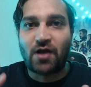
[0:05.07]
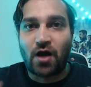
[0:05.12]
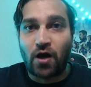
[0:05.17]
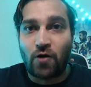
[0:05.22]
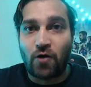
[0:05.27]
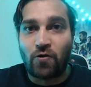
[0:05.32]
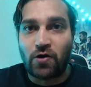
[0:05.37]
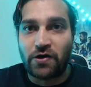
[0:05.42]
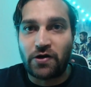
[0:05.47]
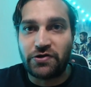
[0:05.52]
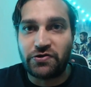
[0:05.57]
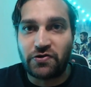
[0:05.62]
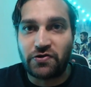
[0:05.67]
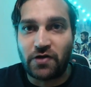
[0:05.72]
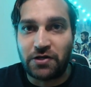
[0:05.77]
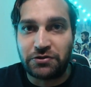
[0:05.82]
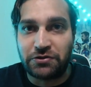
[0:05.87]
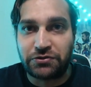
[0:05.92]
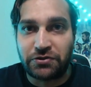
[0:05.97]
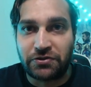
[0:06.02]
How are you
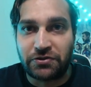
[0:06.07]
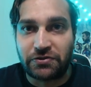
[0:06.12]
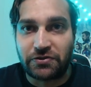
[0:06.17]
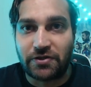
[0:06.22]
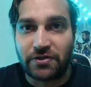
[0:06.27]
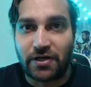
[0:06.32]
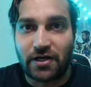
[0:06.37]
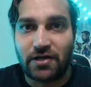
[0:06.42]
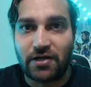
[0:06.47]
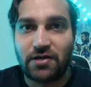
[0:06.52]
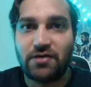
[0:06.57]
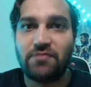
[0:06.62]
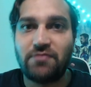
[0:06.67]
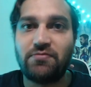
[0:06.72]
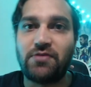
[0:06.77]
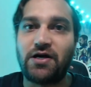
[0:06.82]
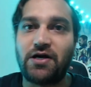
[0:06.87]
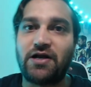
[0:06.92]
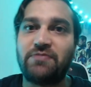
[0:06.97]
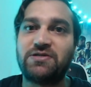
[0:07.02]
guys doing today?
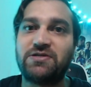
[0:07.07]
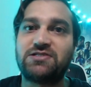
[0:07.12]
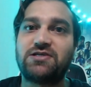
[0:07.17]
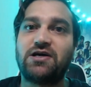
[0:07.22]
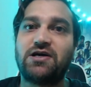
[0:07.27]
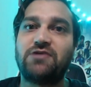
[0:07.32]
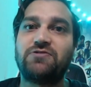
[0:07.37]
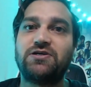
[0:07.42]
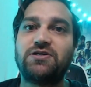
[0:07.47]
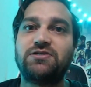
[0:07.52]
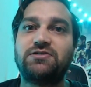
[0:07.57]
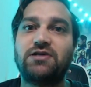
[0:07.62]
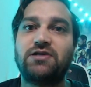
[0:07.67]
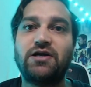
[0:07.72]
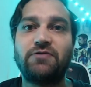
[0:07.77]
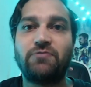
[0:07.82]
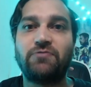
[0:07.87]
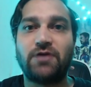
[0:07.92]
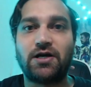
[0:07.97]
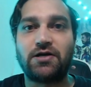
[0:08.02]
My name is Harris
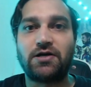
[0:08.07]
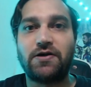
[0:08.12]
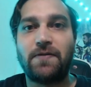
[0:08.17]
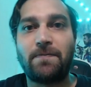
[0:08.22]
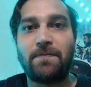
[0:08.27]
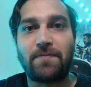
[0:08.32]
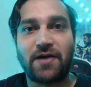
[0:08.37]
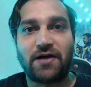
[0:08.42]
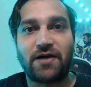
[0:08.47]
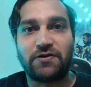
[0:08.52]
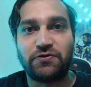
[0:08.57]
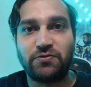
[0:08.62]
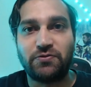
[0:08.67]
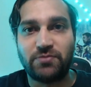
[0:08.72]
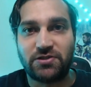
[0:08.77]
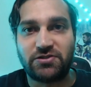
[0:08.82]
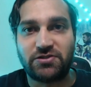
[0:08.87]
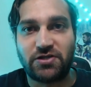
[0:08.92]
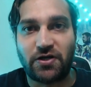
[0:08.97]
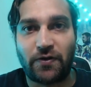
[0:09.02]
and welcome back to my
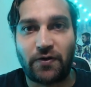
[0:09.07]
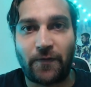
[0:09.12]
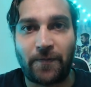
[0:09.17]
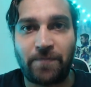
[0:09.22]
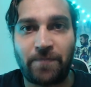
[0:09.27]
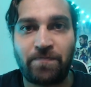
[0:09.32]
channel.